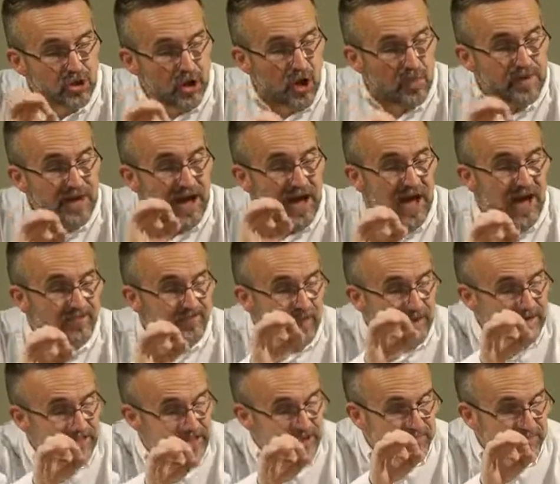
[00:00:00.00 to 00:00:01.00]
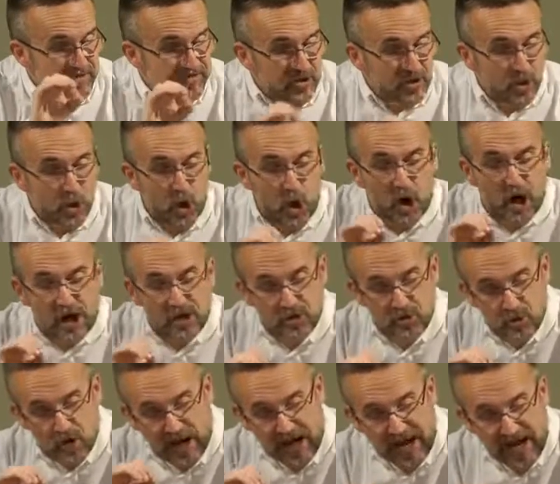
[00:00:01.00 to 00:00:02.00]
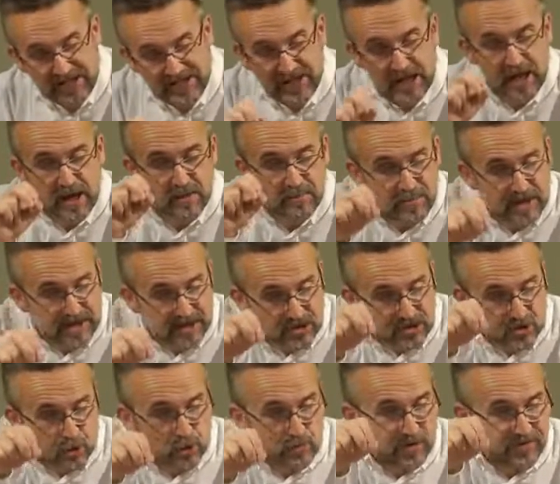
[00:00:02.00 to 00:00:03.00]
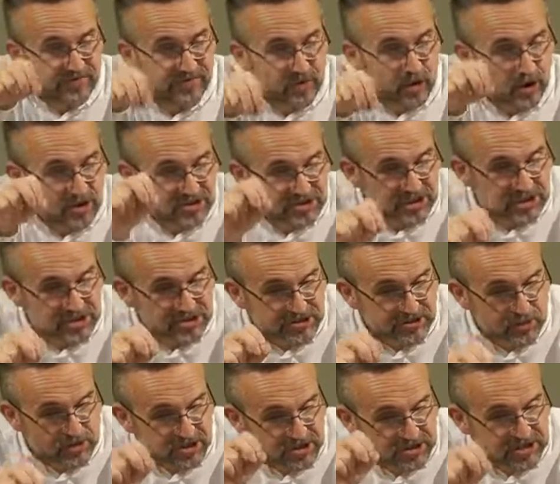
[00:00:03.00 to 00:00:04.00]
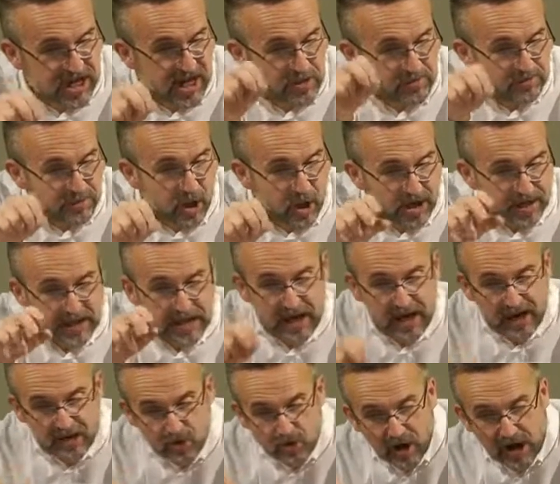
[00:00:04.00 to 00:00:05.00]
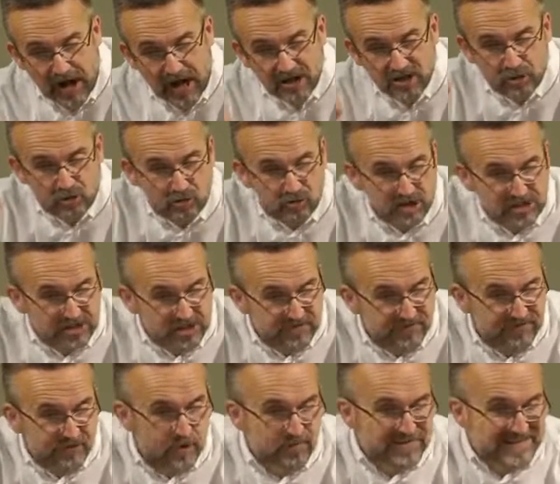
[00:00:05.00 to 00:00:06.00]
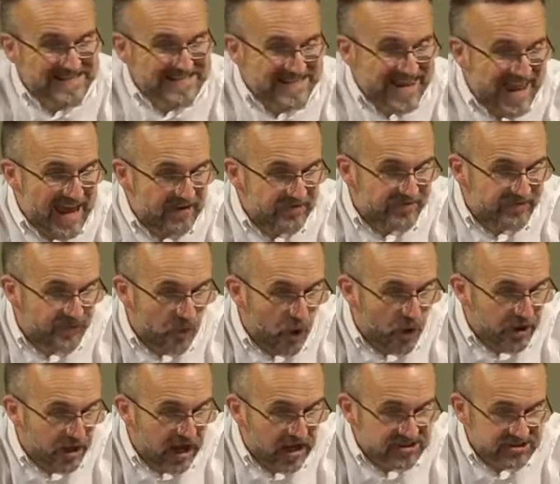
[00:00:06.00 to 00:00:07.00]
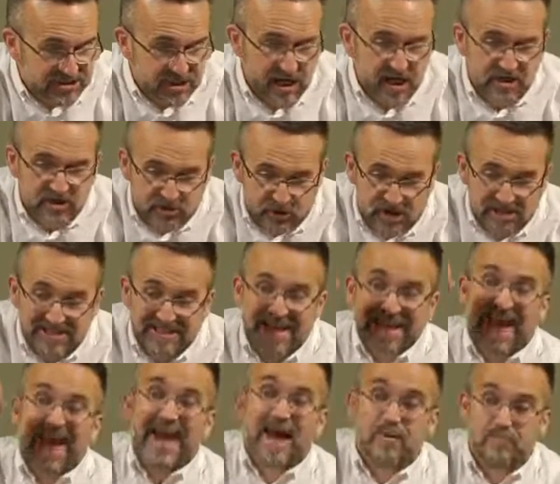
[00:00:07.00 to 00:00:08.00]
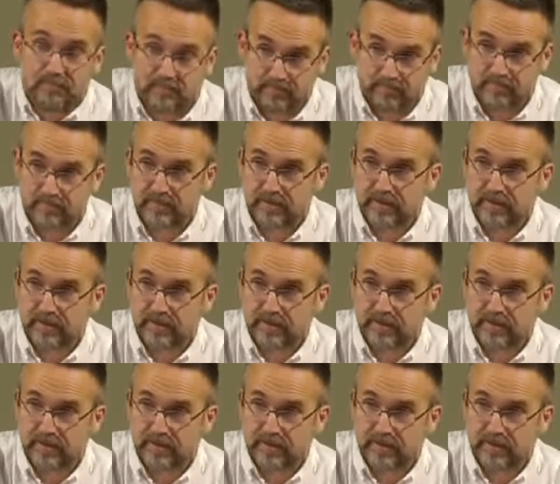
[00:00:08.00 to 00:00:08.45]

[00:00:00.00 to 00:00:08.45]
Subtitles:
on our behalf by keeping the law, and who has made atonement for our sins through His shed blood, and who has risen from the dead for us. Trust in Him,